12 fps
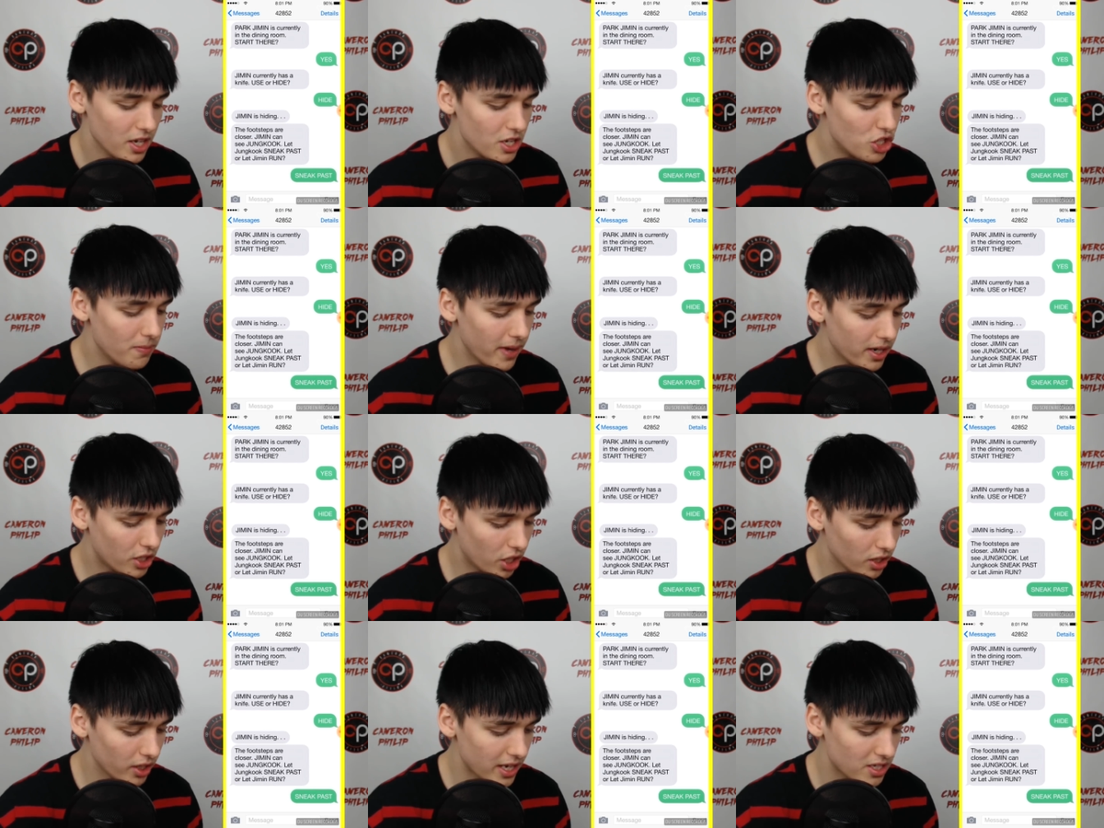Jimin
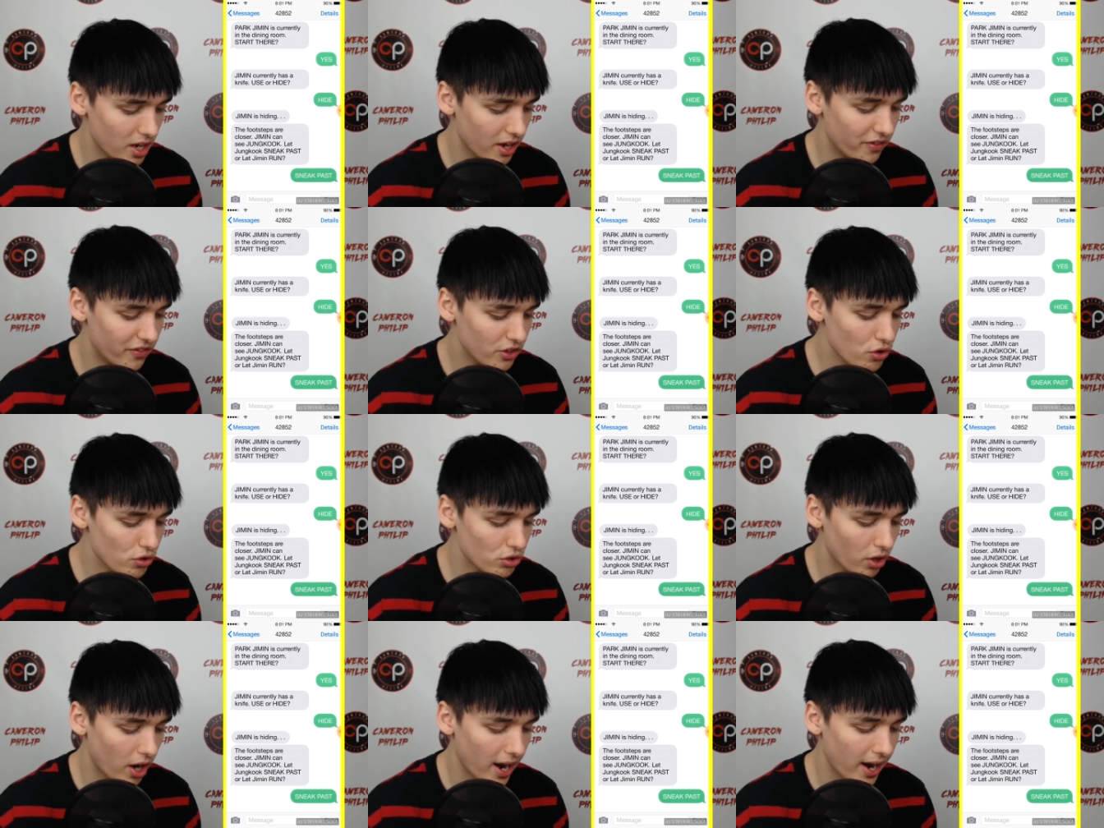currently has a knife. Use
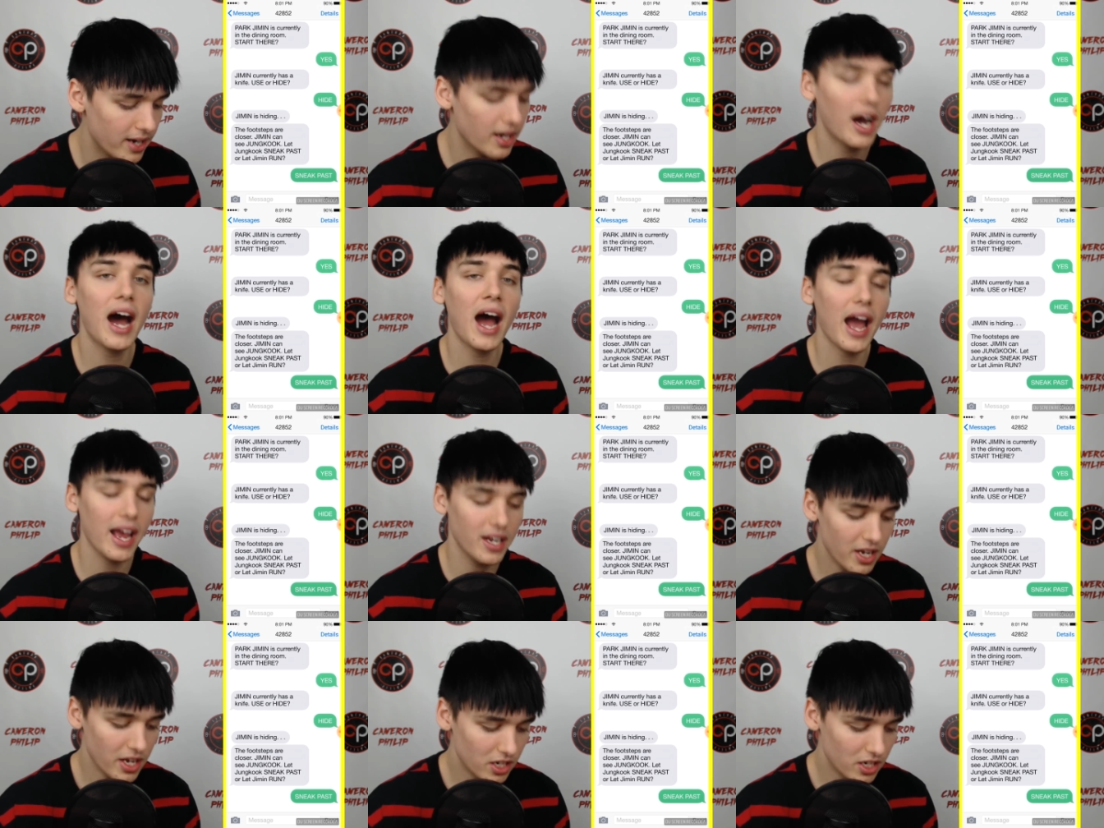or hide? Hide!